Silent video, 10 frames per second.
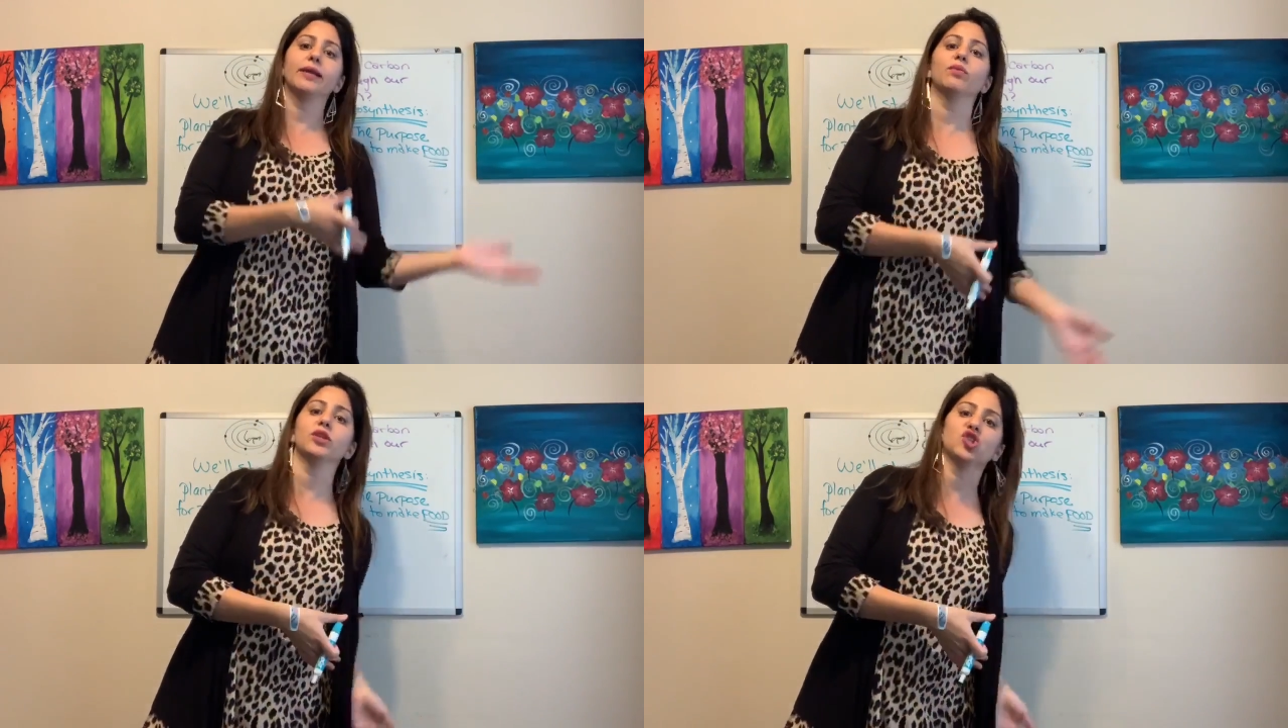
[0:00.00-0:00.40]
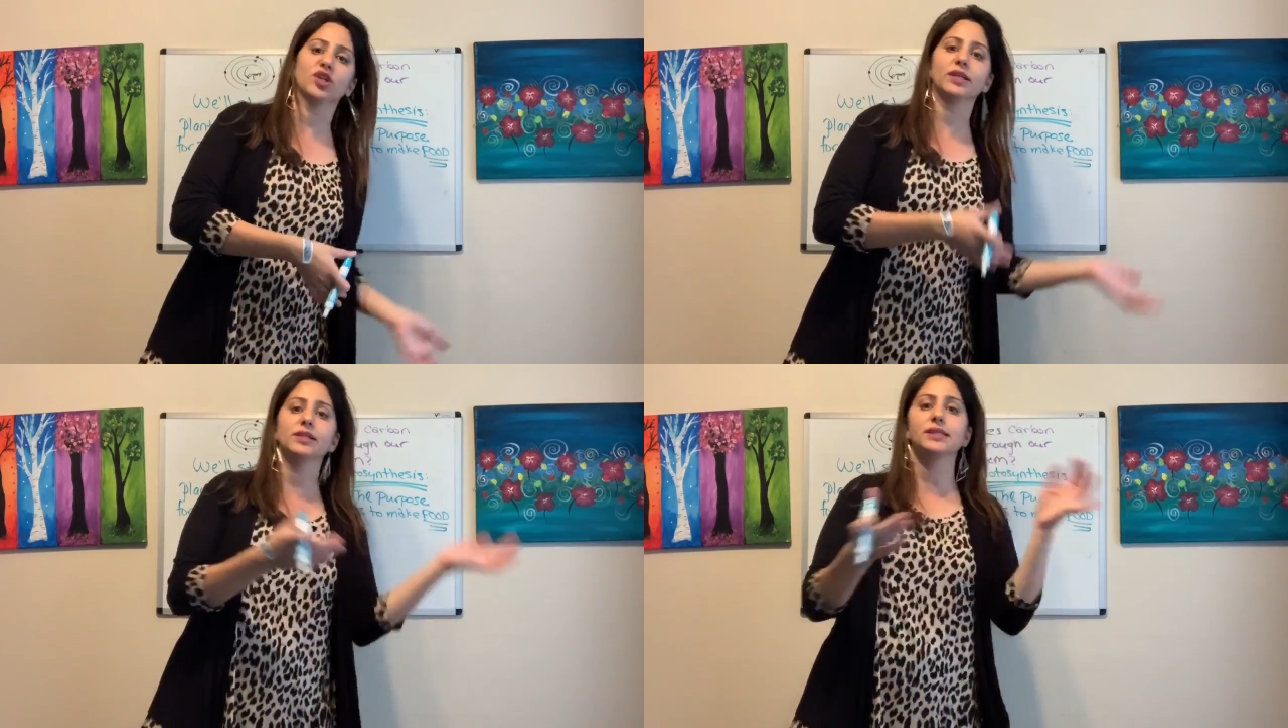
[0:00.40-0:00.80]
And when the
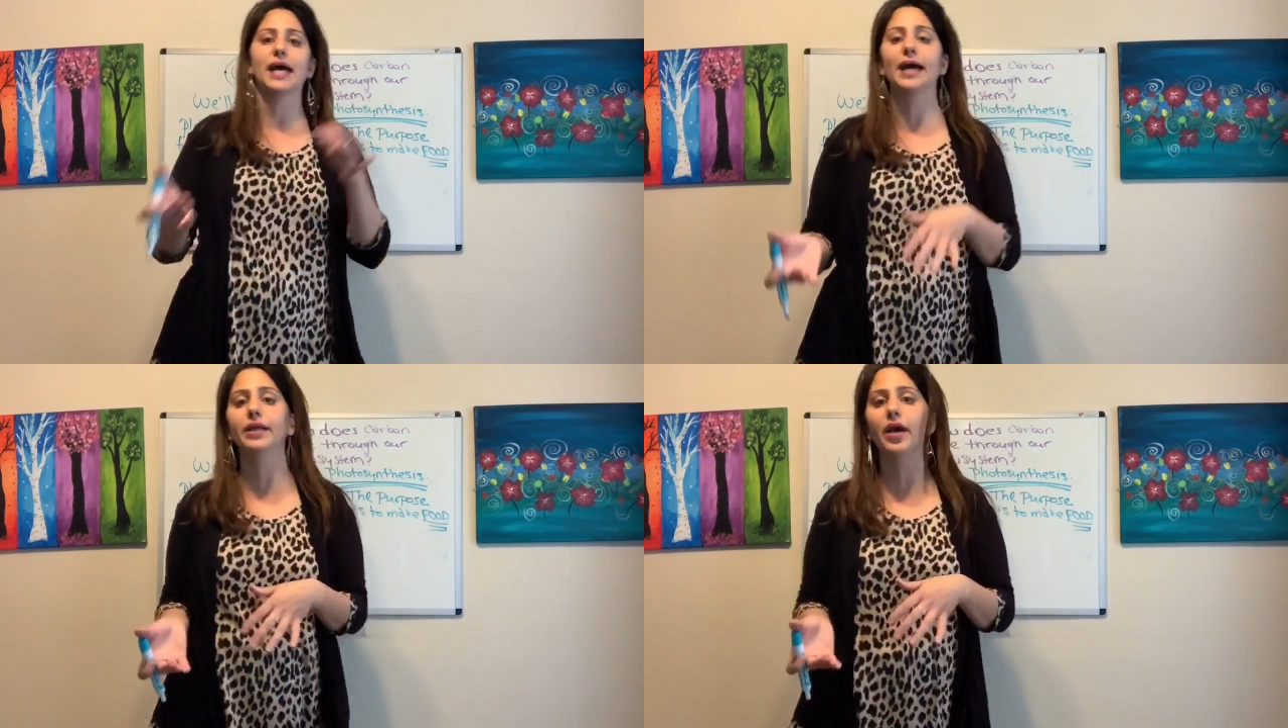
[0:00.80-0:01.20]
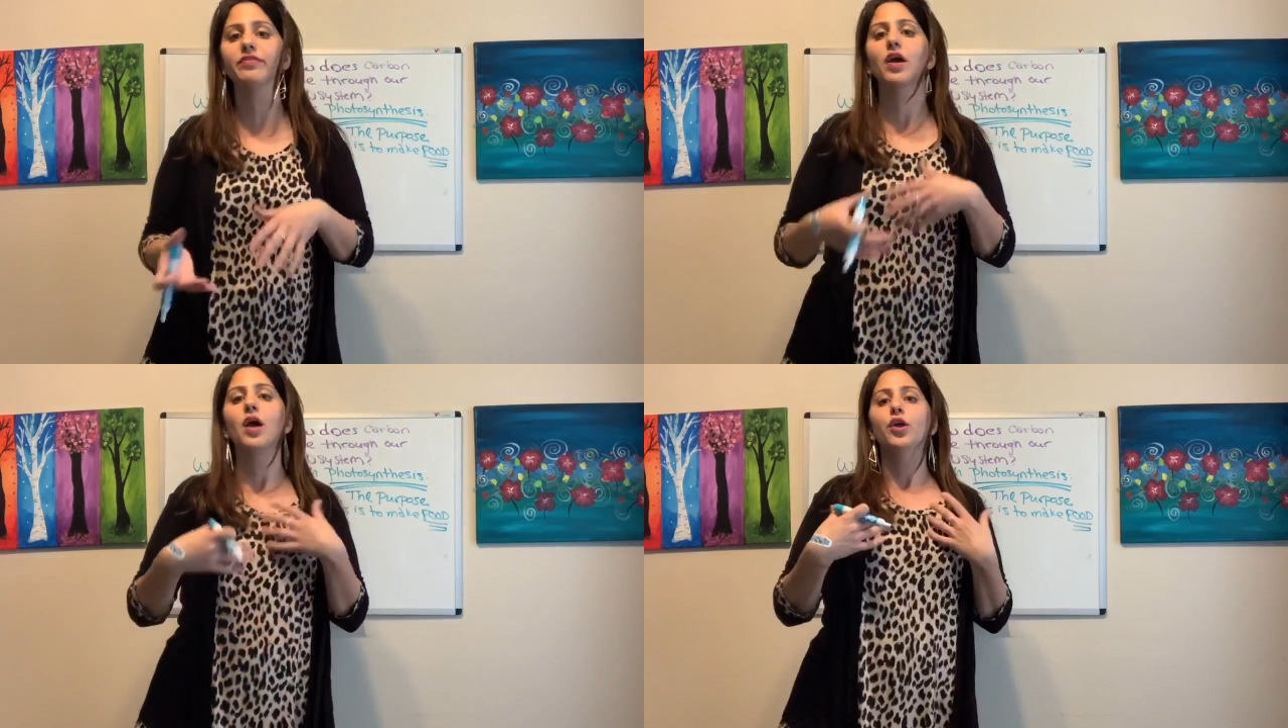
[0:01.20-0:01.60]
chickens had enough
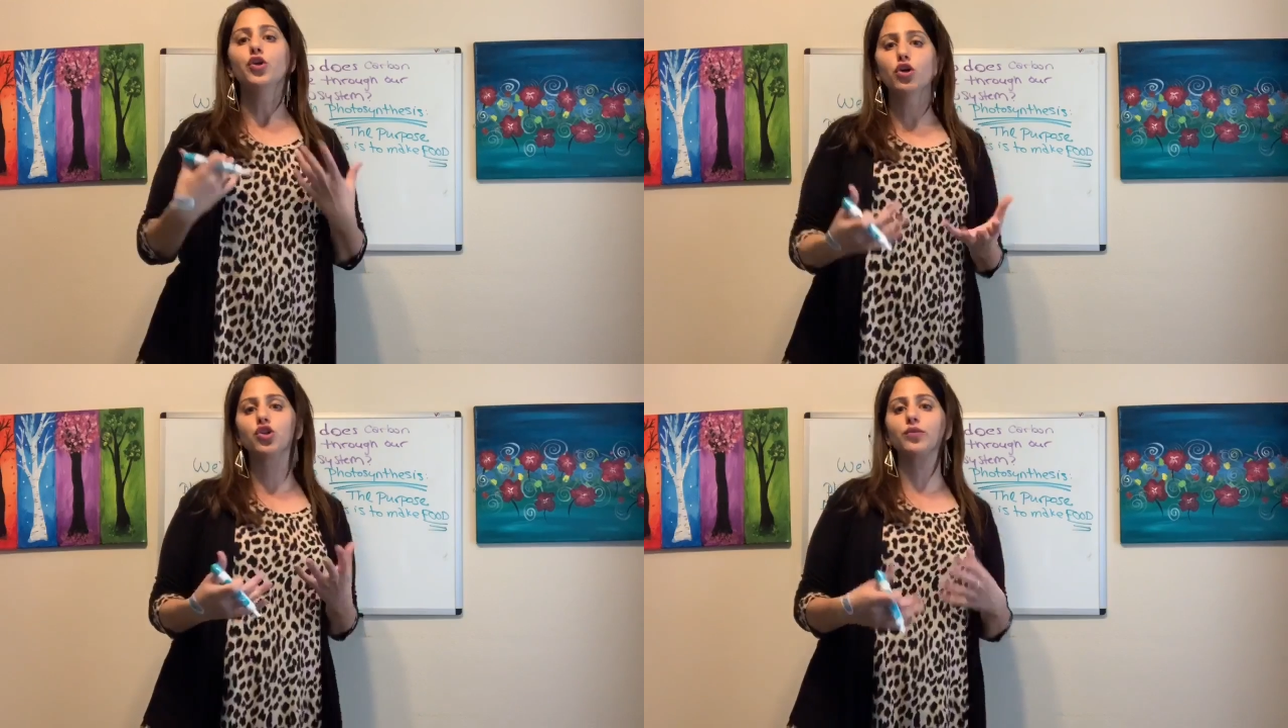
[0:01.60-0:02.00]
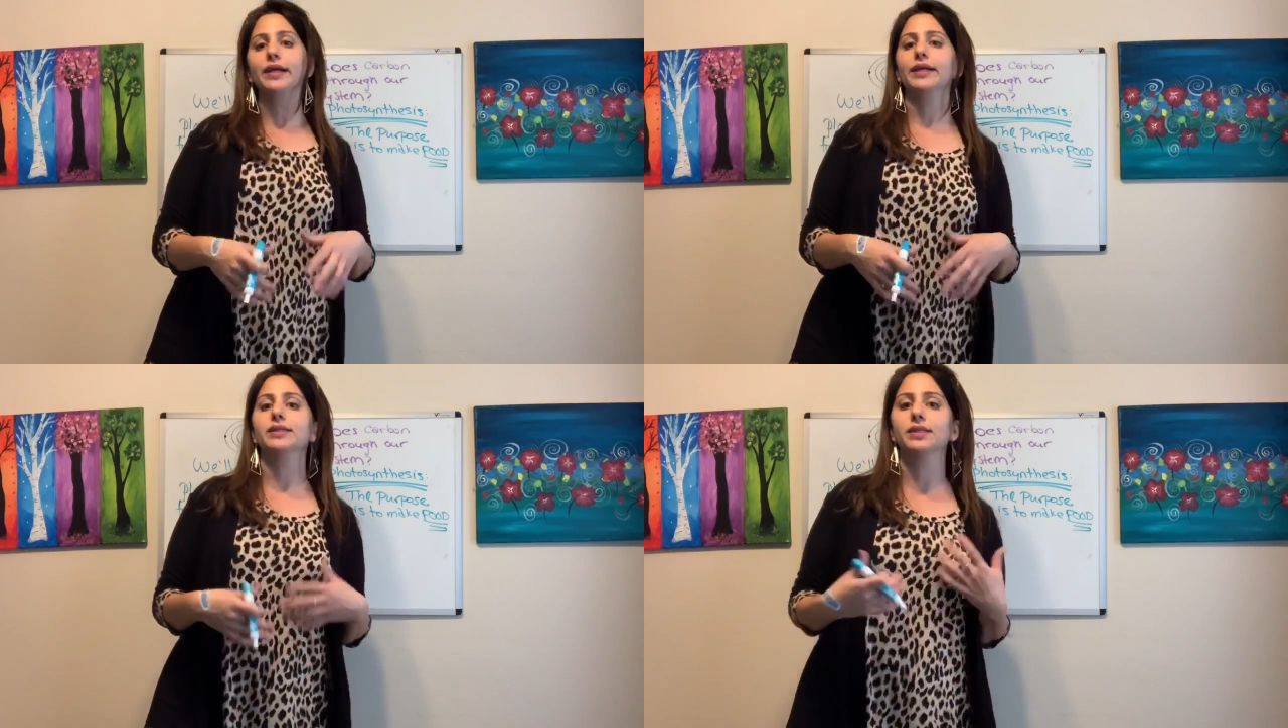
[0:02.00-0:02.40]

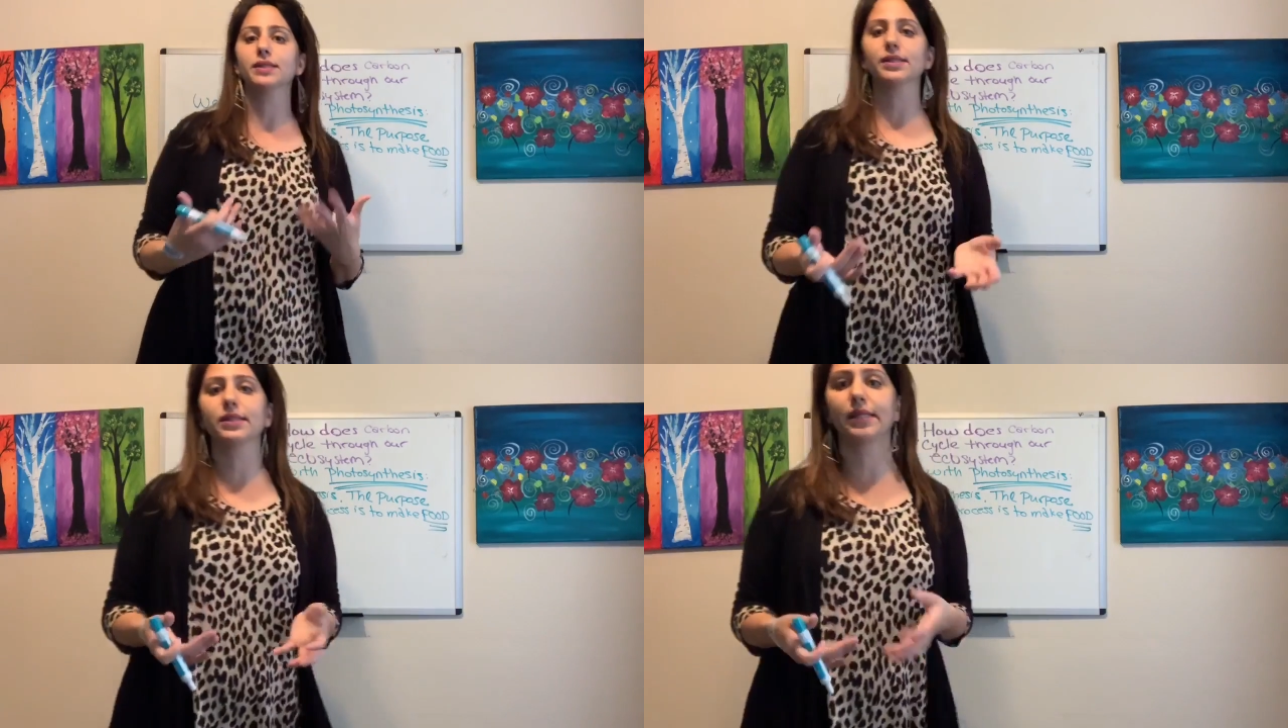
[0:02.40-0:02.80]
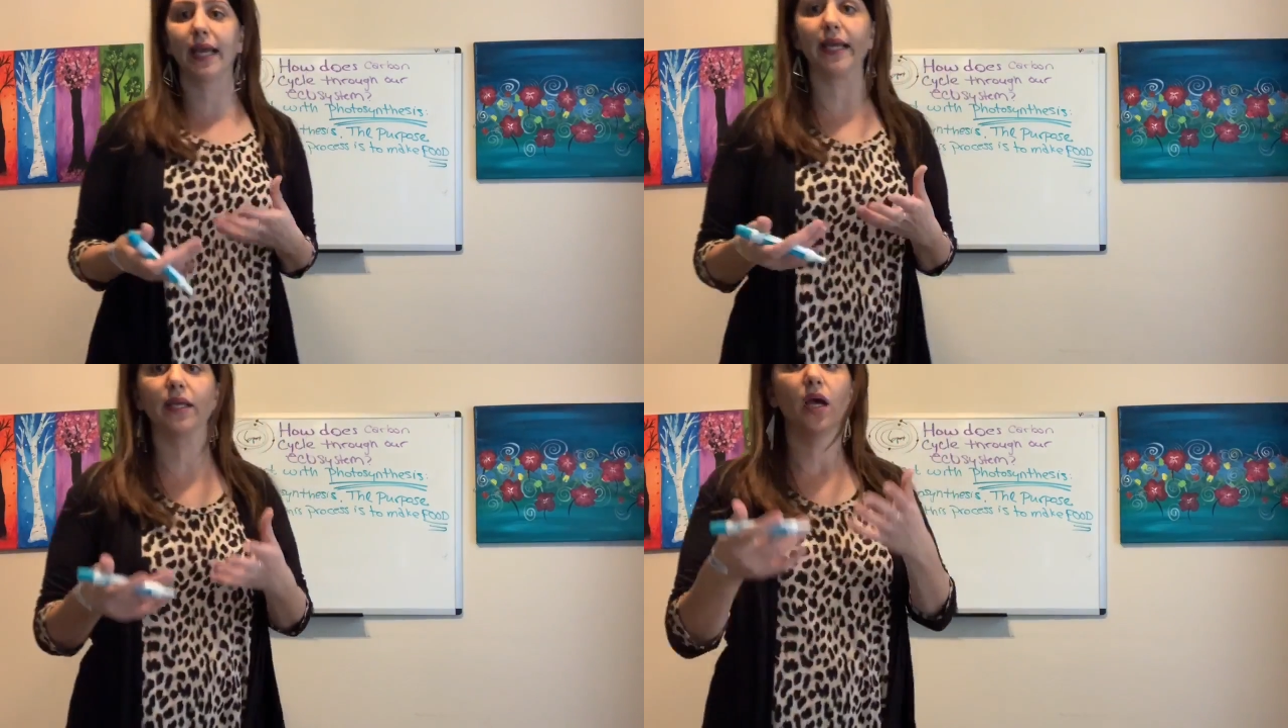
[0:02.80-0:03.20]
nutrients to
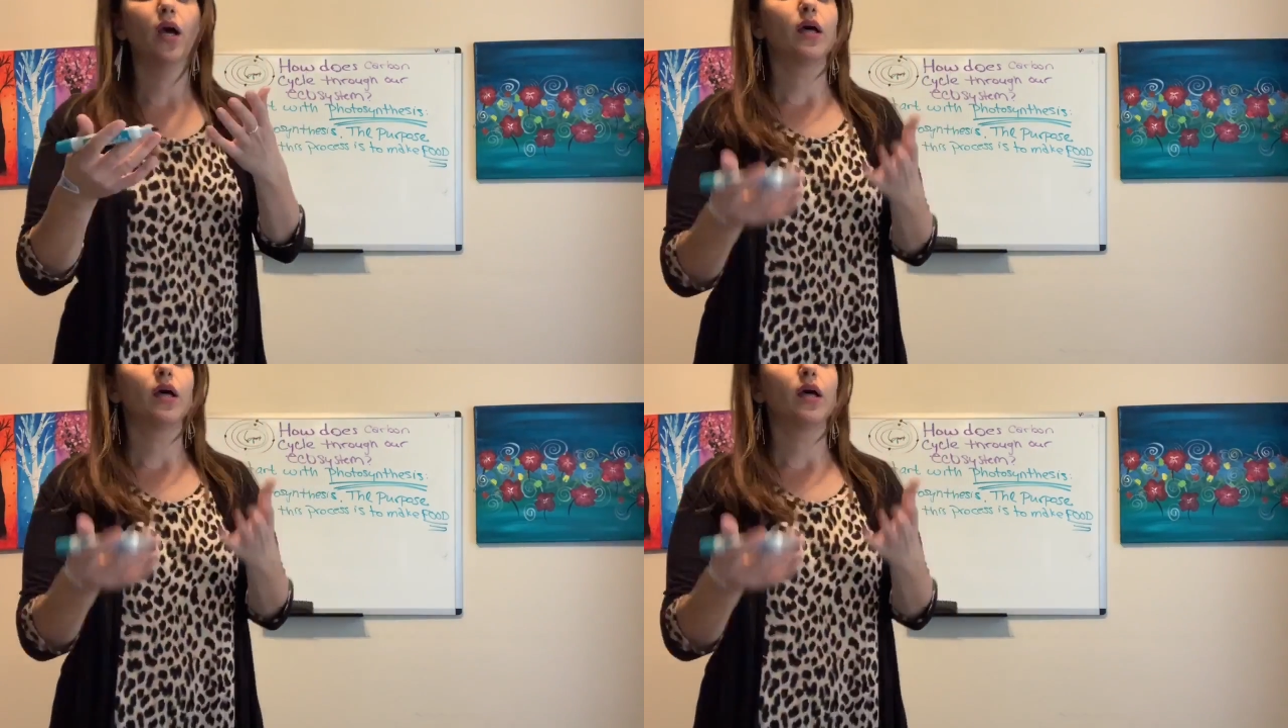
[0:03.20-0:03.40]
sustain